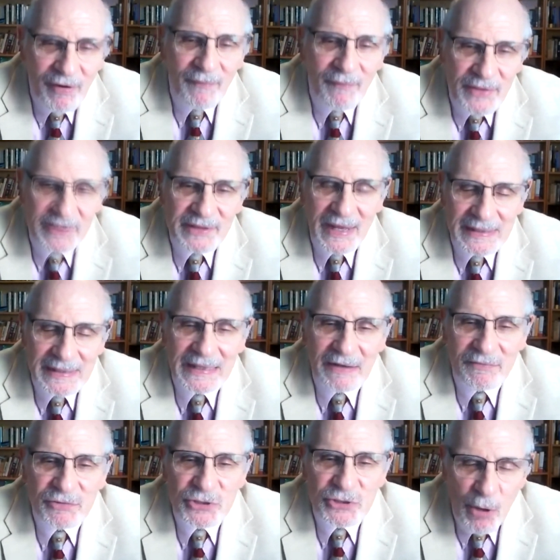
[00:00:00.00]
from this
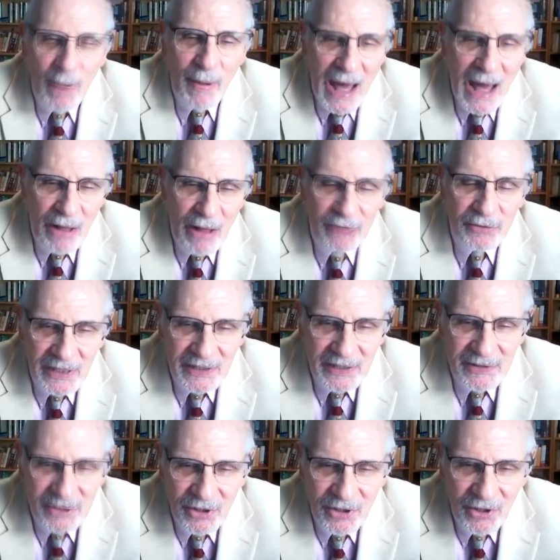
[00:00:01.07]
idea of
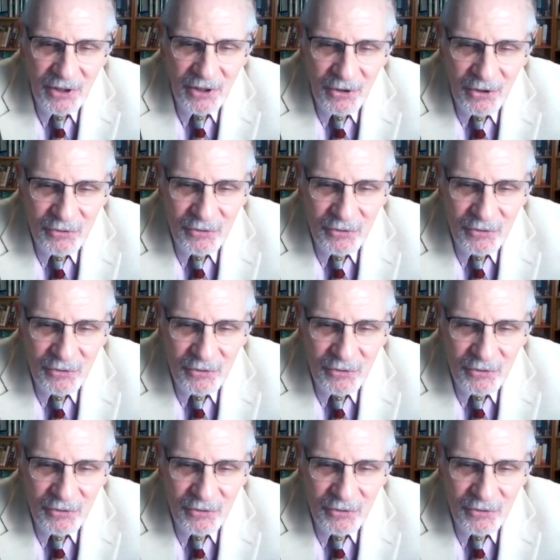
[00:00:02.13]
geopolitics